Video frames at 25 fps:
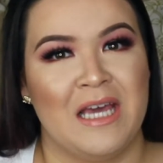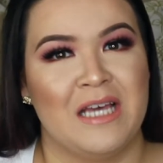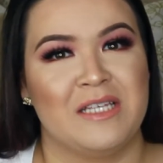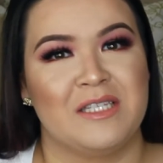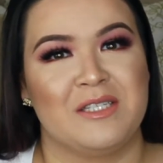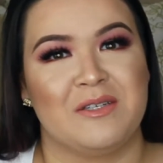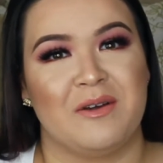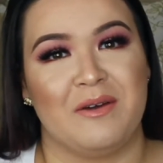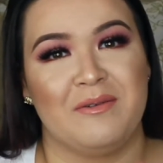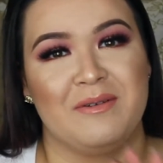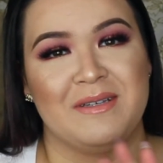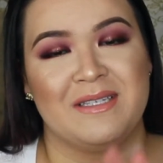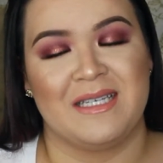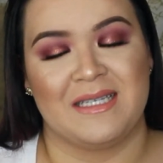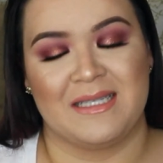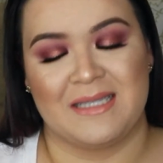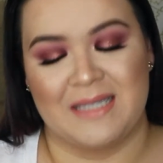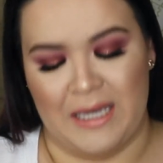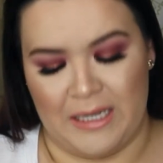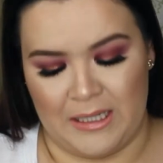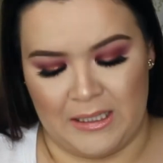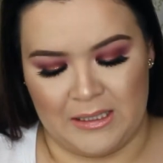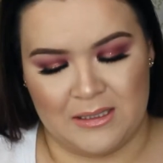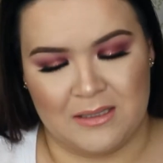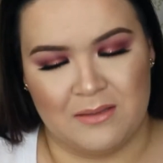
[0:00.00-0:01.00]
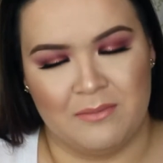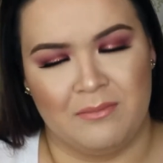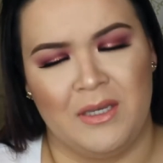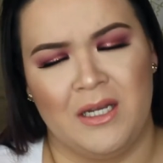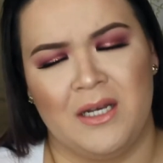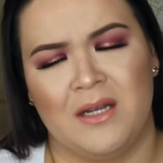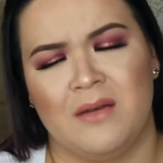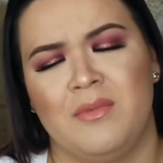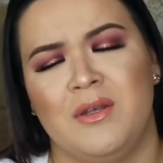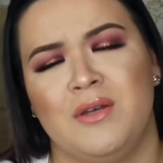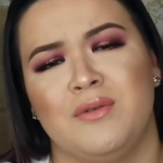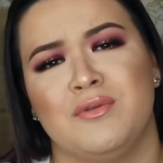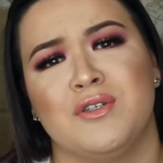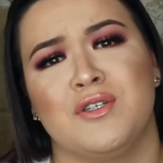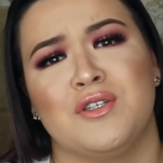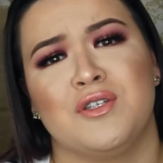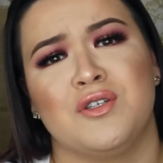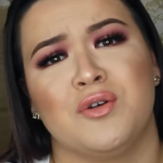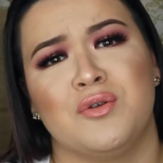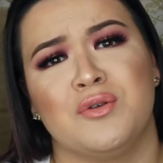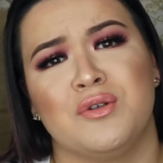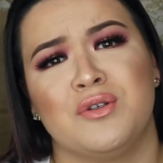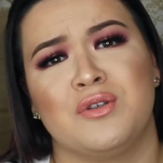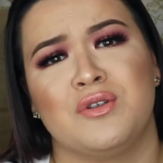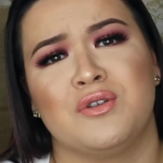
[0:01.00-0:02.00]
So it was exciting to meet him. He was
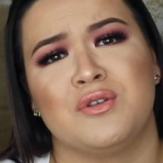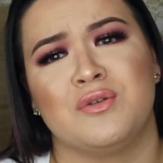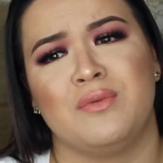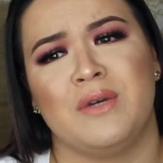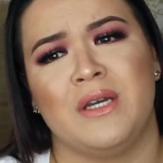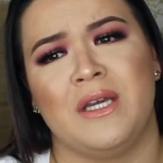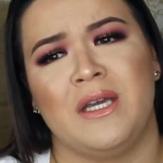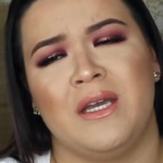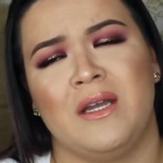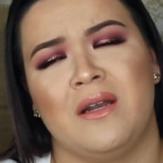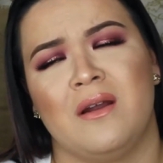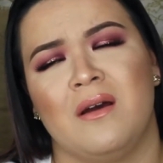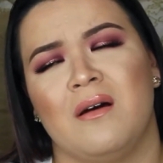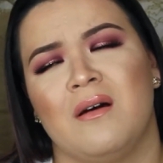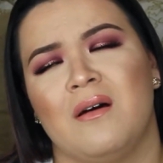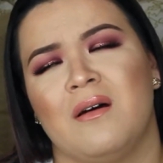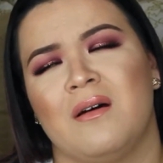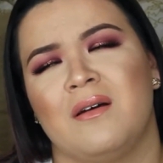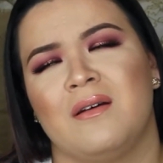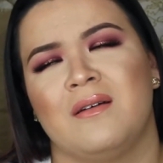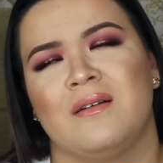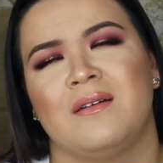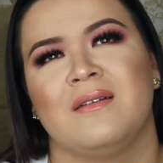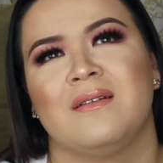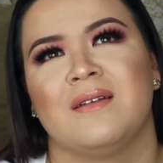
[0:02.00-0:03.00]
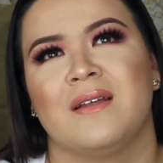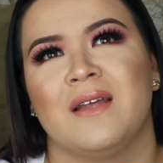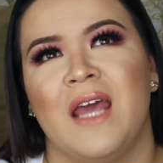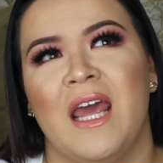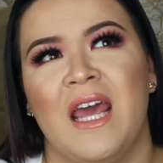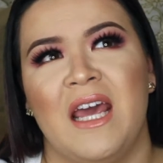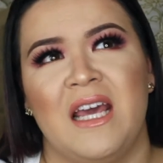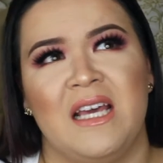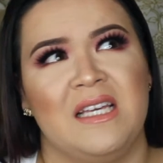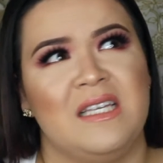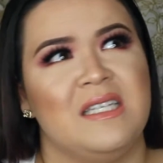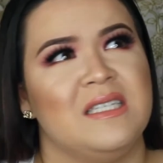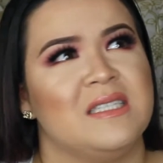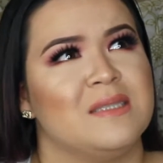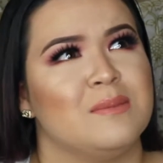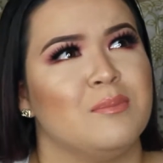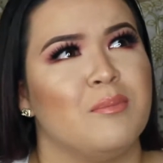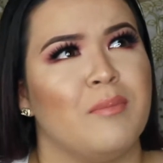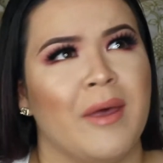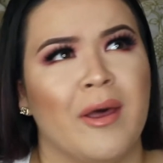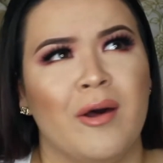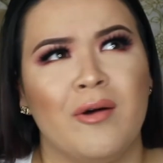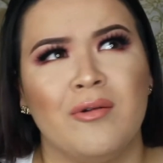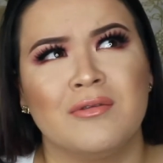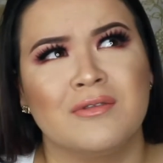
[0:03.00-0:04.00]
so sweet. Oh, he
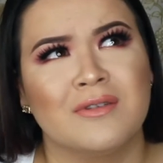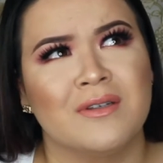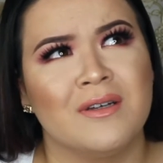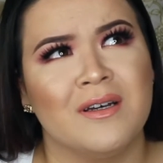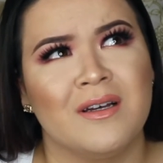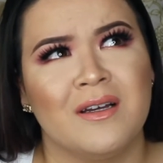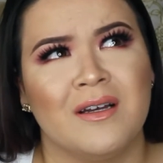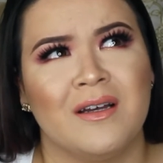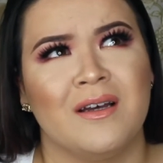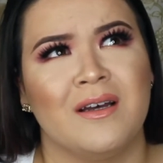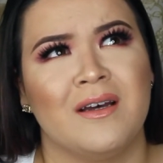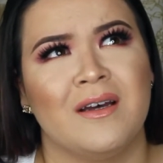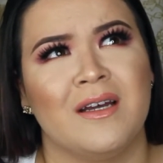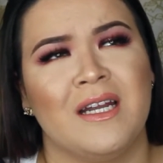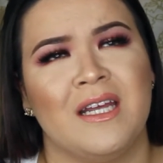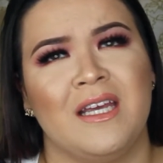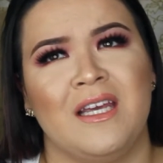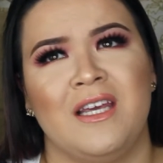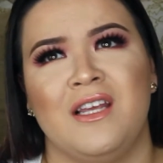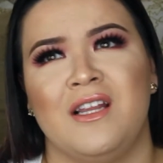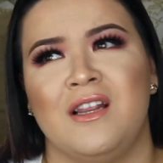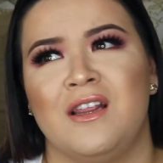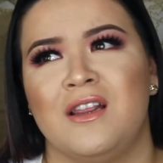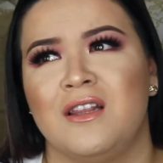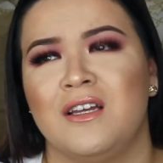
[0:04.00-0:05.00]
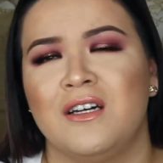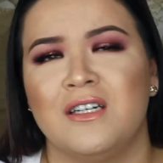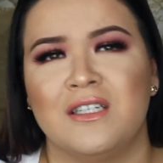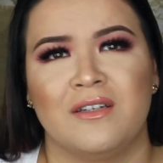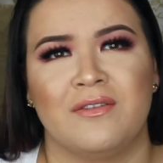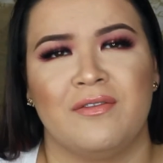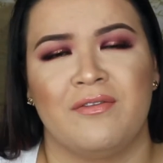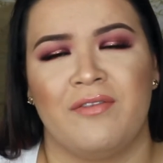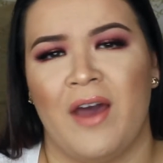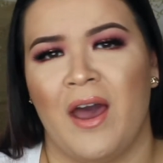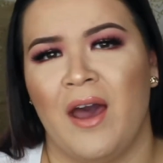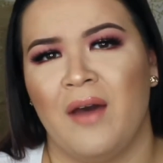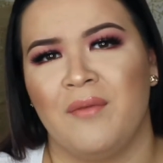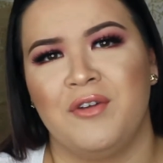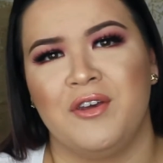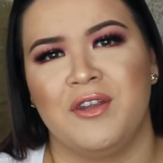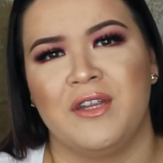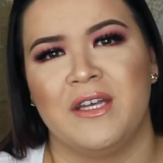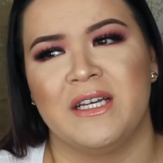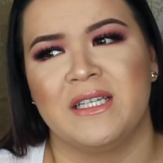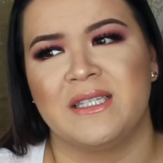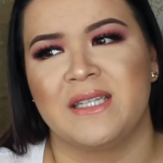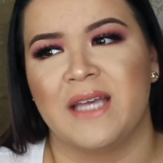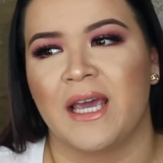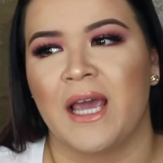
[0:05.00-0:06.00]
smelled good. He looked
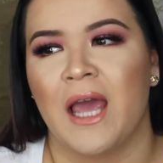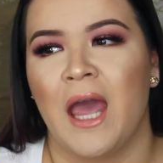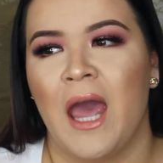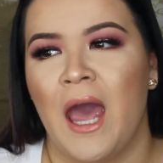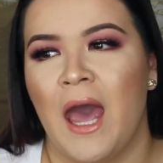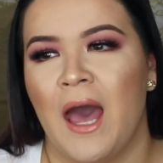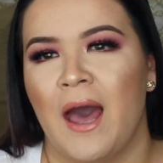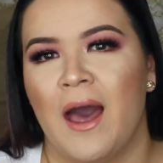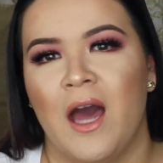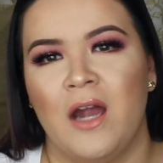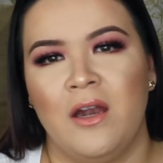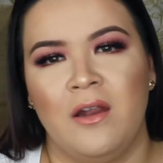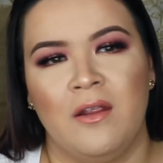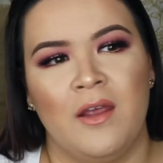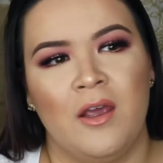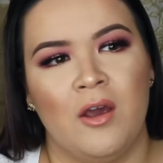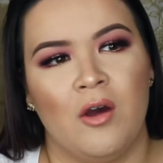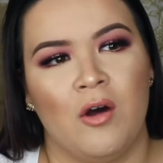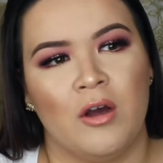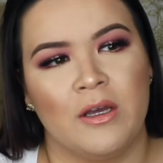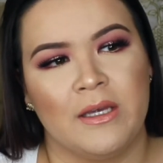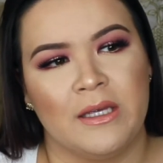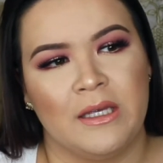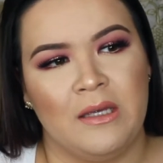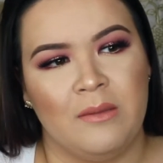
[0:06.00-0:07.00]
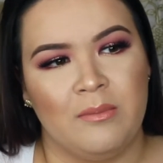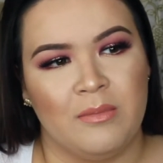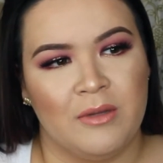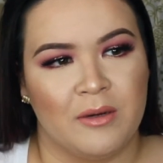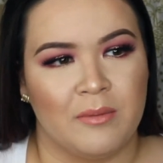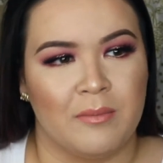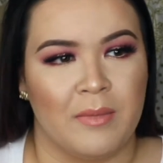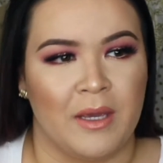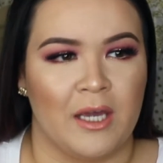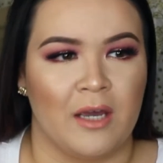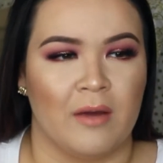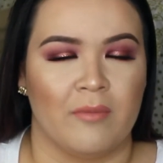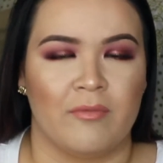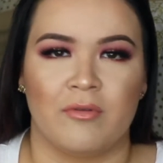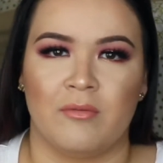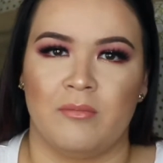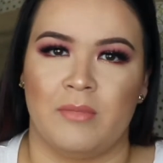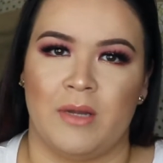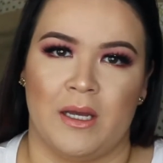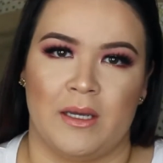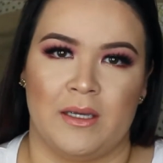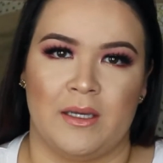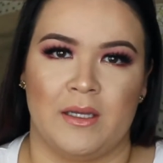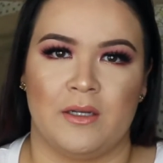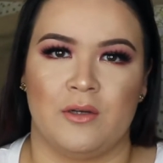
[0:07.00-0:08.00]
fabulous. Like, how do they all keep their makeup from
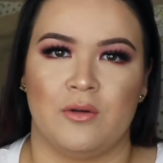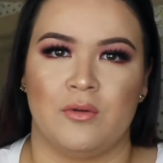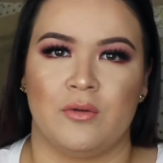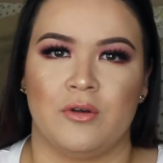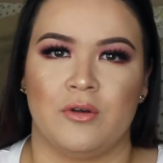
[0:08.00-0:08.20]
not getting